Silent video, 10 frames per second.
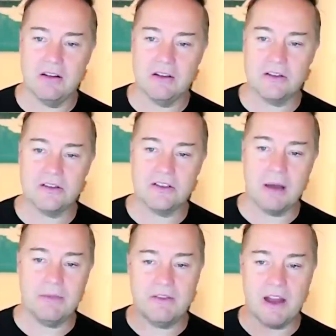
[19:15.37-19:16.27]
because
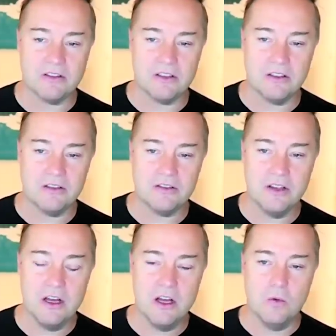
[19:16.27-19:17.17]
some investors
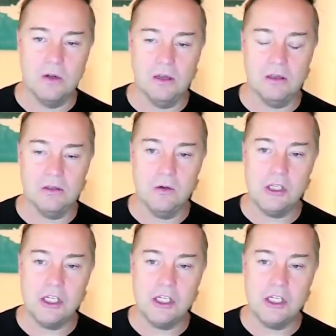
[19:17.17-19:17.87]
who